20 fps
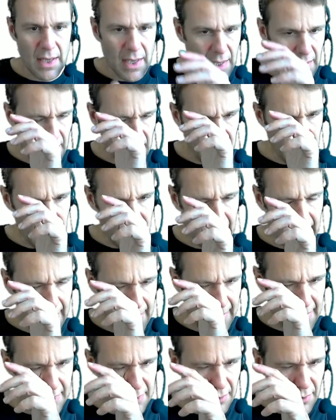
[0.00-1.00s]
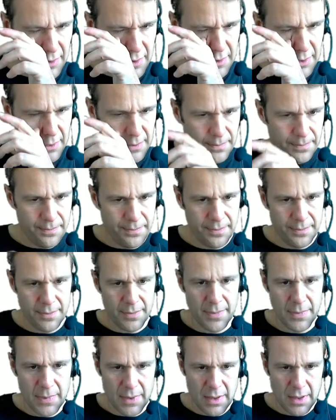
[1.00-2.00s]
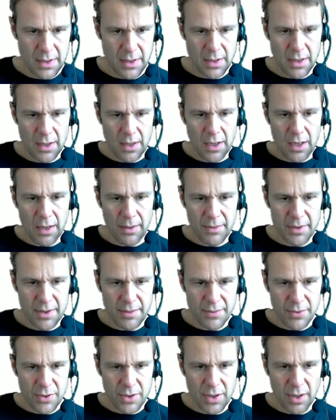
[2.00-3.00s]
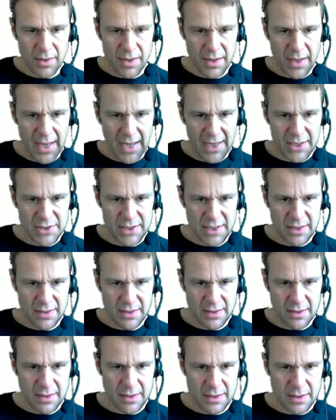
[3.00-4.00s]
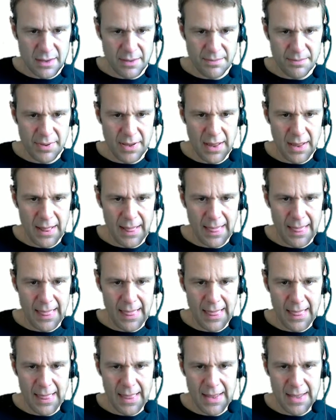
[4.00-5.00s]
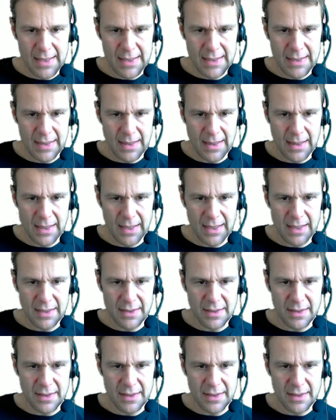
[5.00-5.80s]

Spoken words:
get clicked item. I'm gonna actually completely